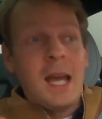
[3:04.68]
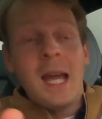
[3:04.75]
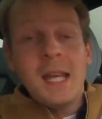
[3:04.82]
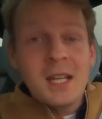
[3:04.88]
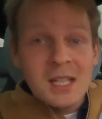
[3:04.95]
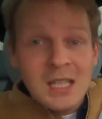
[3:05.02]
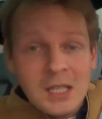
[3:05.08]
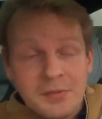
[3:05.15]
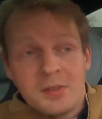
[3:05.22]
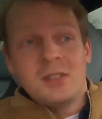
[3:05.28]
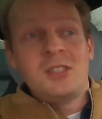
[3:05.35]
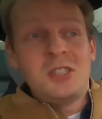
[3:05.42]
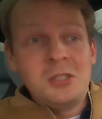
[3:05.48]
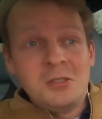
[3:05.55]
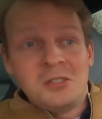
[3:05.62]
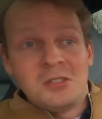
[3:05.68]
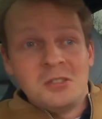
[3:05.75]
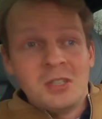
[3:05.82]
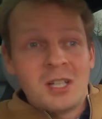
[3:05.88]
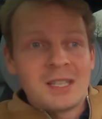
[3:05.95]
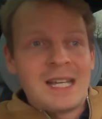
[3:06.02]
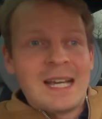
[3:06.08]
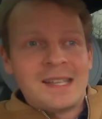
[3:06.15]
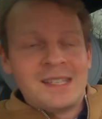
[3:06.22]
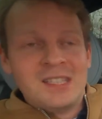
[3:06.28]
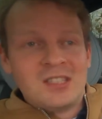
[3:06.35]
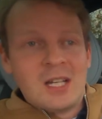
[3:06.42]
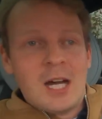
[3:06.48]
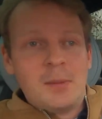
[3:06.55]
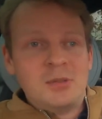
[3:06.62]
And you can even choose to not get
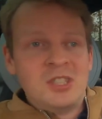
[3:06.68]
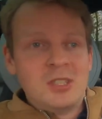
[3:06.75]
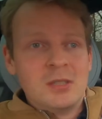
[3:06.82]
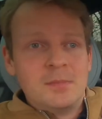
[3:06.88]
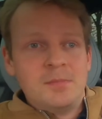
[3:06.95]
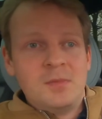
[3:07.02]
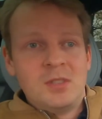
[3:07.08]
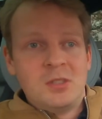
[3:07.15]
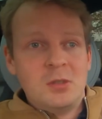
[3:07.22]
this option,